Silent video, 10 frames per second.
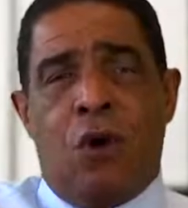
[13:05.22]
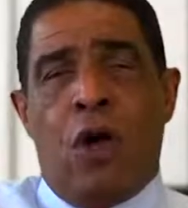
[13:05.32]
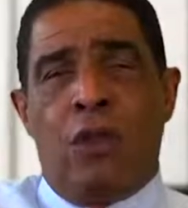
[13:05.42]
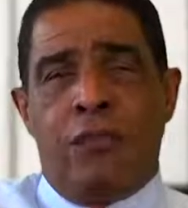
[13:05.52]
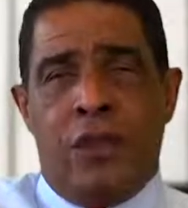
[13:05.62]
to
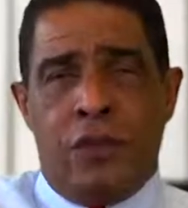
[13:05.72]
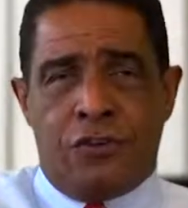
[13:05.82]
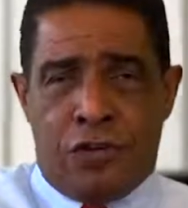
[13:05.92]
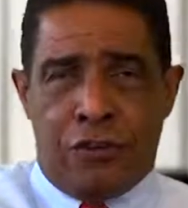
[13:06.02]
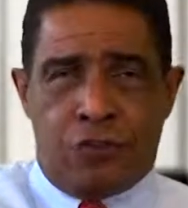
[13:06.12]
all of the
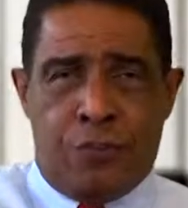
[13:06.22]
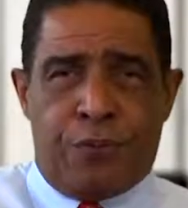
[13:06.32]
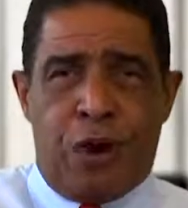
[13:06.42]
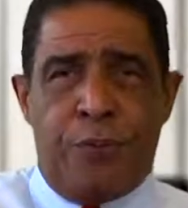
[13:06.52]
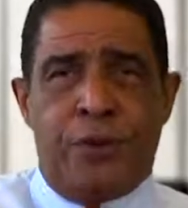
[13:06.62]
intellectual
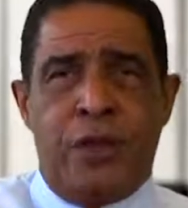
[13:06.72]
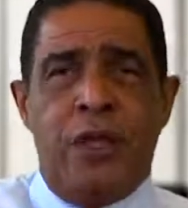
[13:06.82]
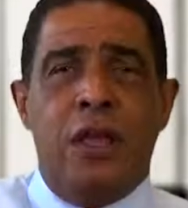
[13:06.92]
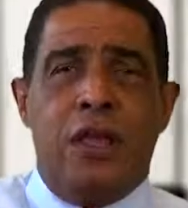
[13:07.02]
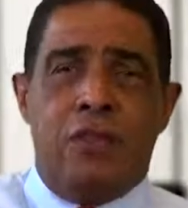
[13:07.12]

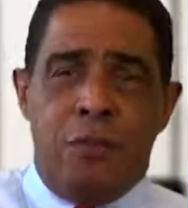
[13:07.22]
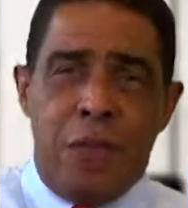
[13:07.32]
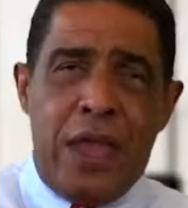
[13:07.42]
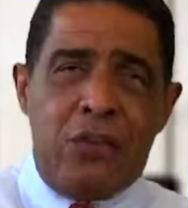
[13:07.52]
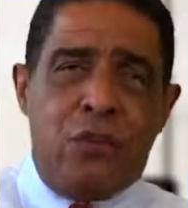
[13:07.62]
property, the
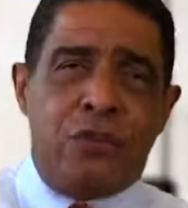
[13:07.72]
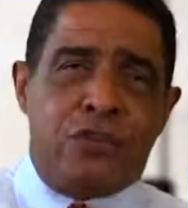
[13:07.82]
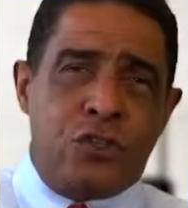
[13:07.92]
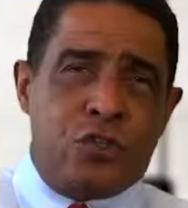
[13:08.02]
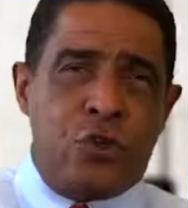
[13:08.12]

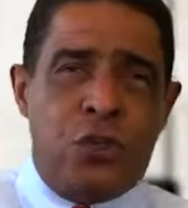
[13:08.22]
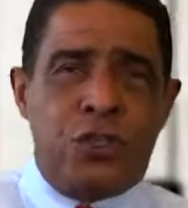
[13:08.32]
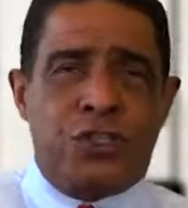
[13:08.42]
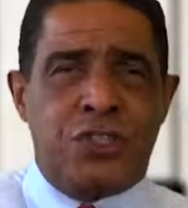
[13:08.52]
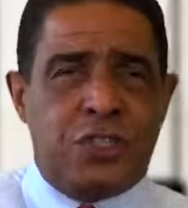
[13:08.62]
manuals, the
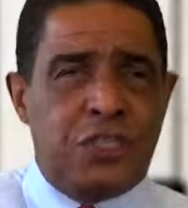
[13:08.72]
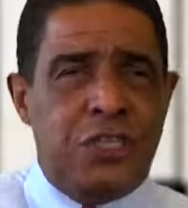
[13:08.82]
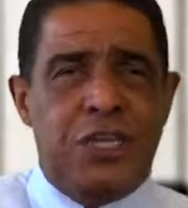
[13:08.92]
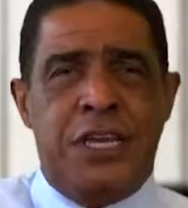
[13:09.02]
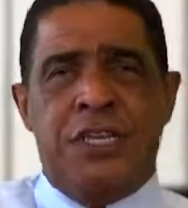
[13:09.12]
tools, the
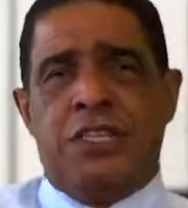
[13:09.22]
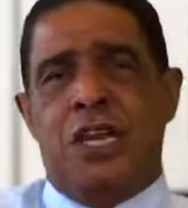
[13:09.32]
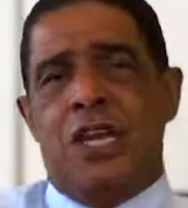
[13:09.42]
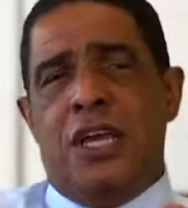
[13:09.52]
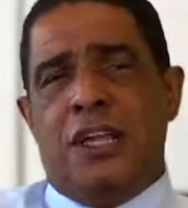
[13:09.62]

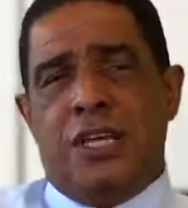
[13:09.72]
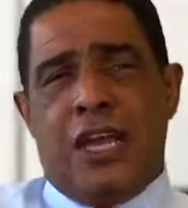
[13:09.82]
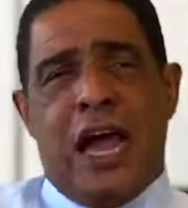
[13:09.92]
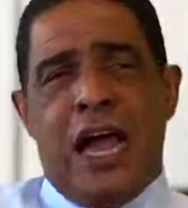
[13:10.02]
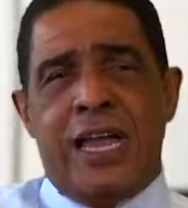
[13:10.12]
CDs, the
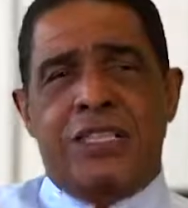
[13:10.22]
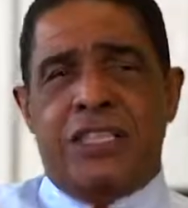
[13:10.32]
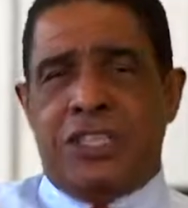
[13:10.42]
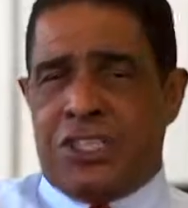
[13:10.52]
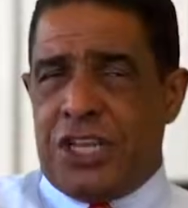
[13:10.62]

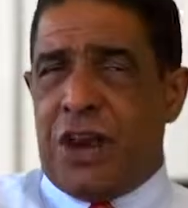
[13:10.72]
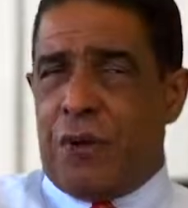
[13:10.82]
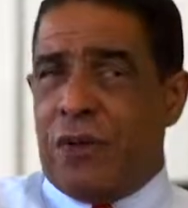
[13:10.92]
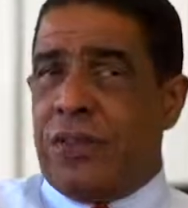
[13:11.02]
guides, etc.